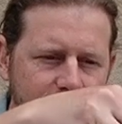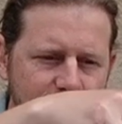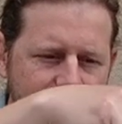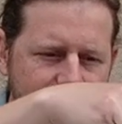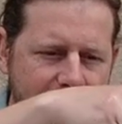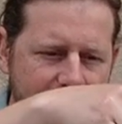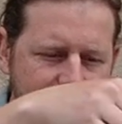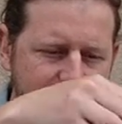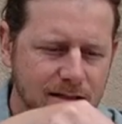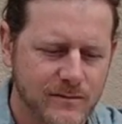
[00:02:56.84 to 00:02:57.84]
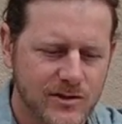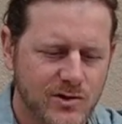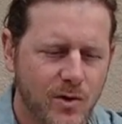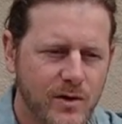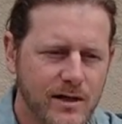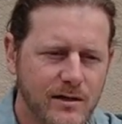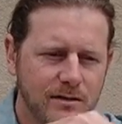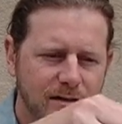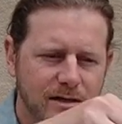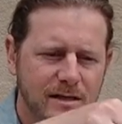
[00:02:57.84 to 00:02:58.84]
So I've added some
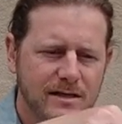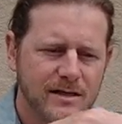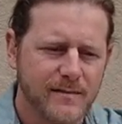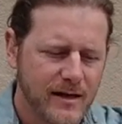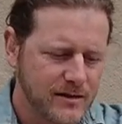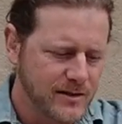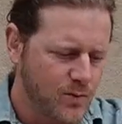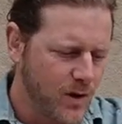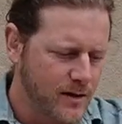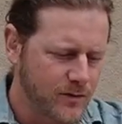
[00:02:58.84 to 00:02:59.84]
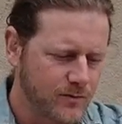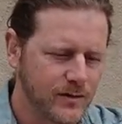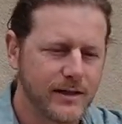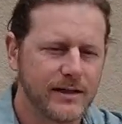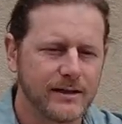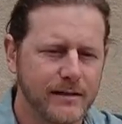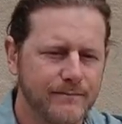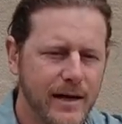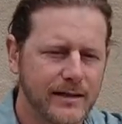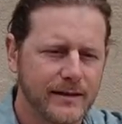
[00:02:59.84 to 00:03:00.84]
soil to make this water really
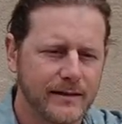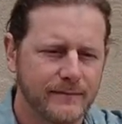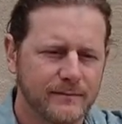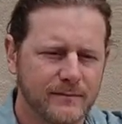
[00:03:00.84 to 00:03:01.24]
muddy.